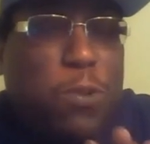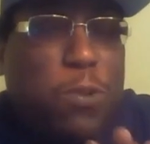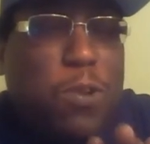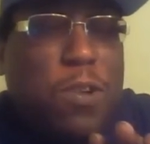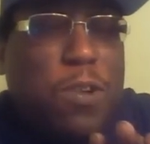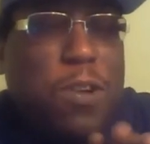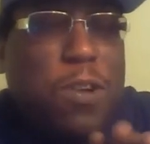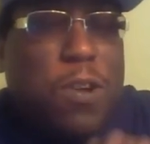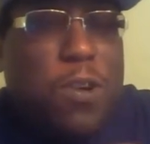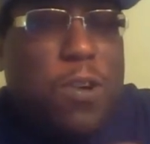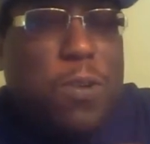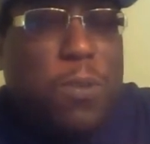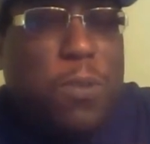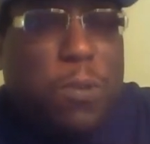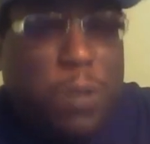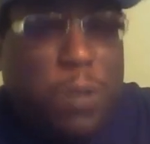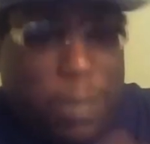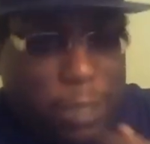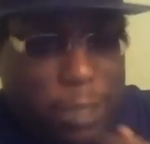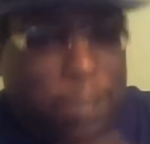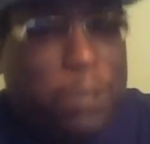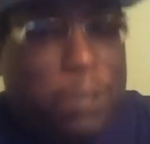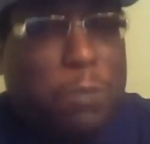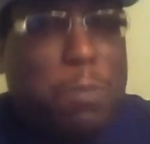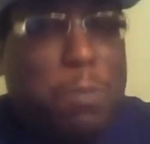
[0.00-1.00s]
you know,
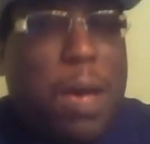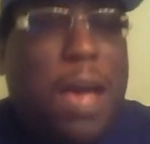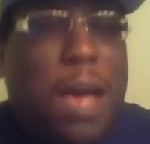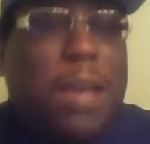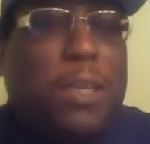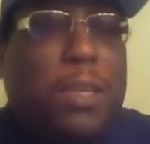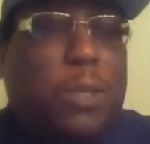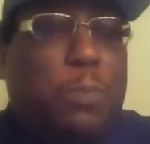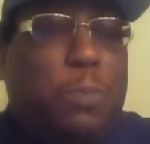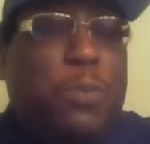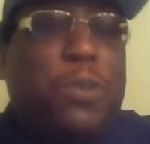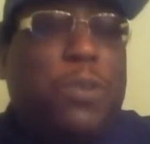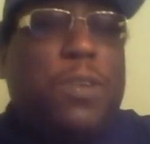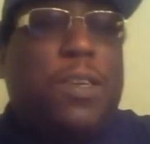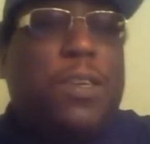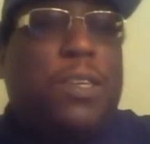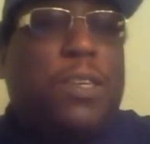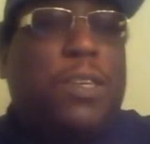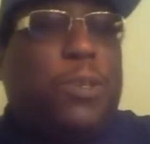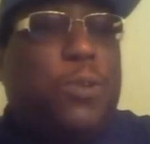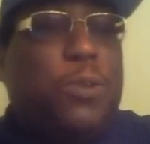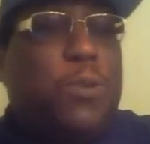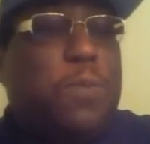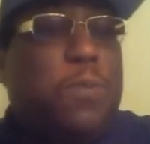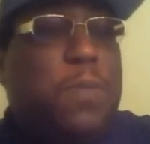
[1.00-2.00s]
this is my experience
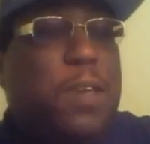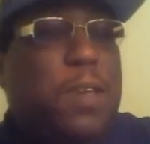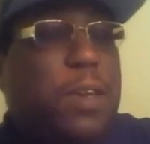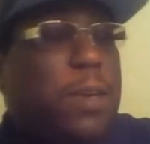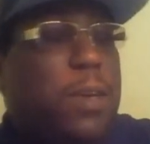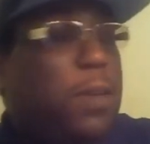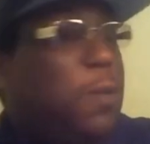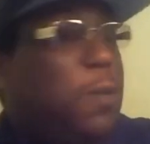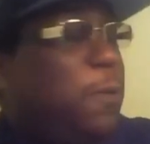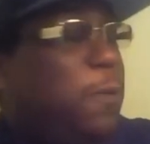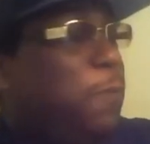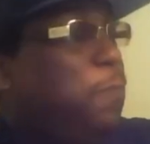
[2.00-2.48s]
too, Mika.